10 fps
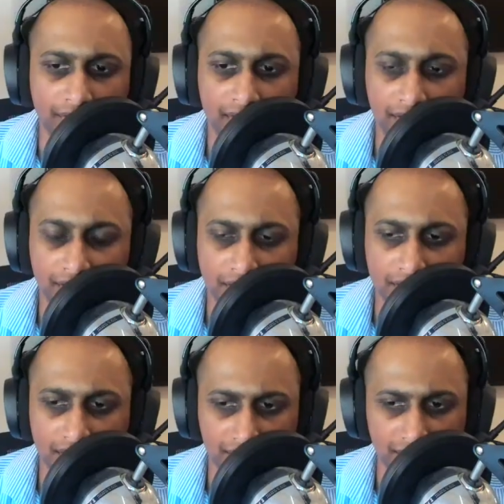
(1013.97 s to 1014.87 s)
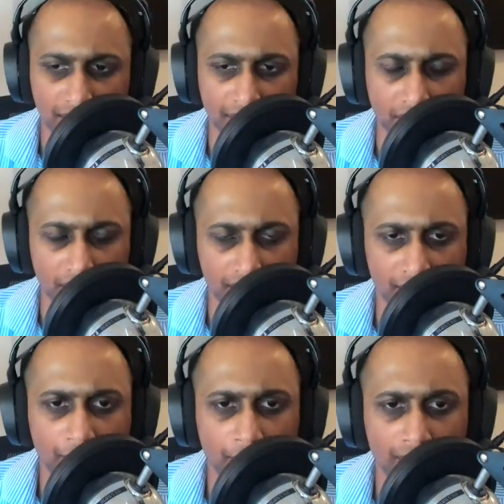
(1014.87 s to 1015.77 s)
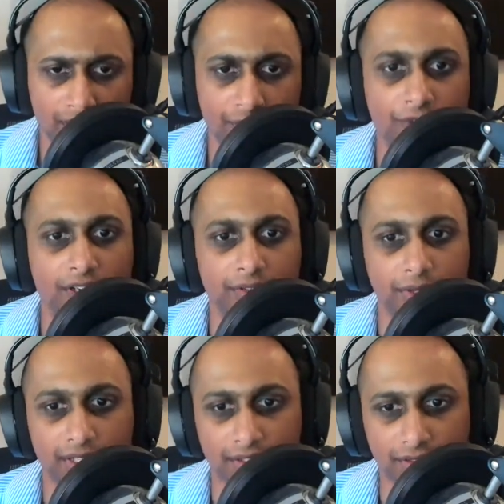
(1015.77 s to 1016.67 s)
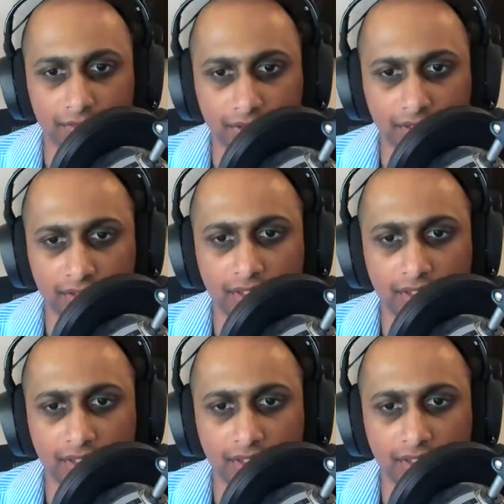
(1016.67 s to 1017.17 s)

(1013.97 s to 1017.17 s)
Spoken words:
that's the SDR, the software defined radio, right?